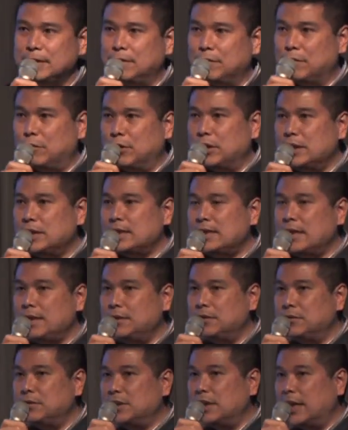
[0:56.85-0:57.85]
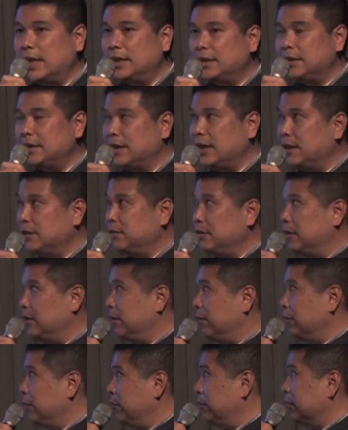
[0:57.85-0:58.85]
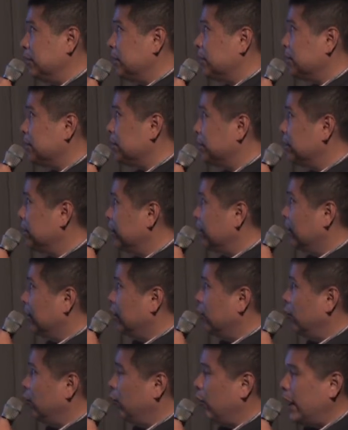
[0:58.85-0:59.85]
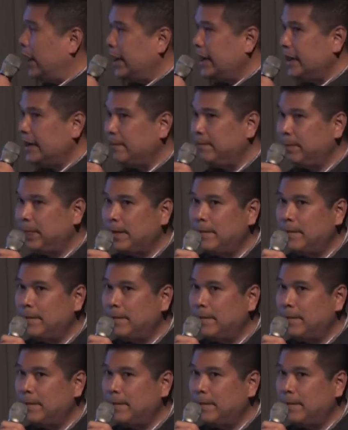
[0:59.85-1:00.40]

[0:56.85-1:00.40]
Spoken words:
Of course, they use the internet to their phones. Why?